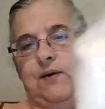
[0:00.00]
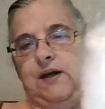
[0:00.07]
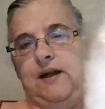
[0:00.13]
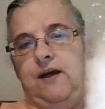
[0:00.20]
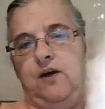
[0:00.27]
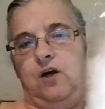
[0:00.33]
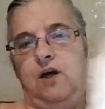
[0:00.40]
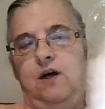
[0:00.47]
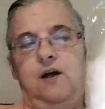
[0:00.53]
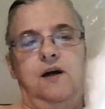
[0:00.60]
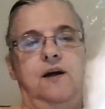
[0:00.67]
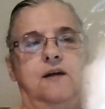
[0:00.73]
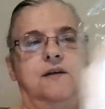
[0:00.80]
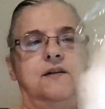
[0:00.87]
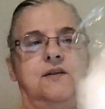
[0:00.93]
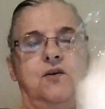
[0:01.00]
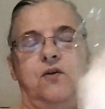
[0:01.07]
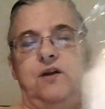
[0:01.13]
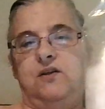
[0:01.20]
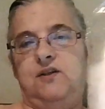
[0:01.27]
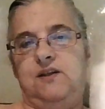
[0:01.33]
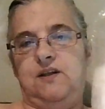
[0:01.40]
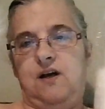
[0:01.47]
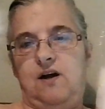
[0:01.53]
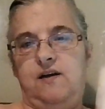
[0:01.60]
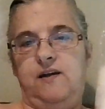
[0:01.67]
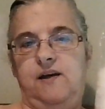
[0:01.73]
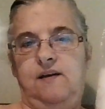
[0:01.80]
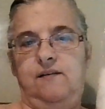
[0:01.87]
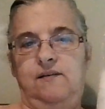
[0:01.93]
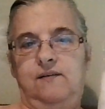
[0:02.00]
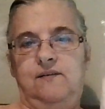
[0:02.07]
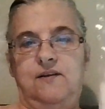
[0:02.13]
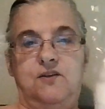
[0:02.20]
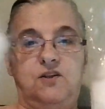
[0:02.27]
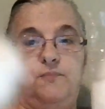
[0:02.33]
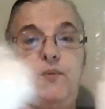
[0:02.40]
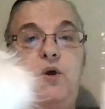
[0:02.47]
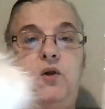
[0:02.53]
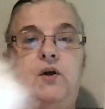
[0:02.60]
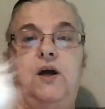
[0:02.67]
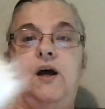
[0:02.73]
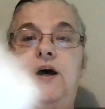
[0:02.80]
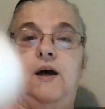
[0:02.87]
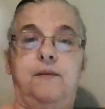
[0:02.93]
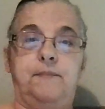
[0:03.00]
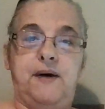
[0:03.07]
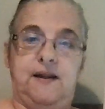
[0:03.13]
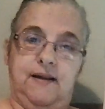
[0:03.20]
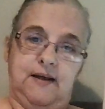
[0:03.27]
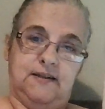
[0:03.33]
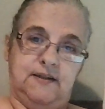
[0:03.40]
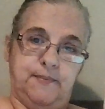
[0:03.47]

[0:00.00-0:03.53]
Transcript: in here, so they're tiny. They're smaller, but that's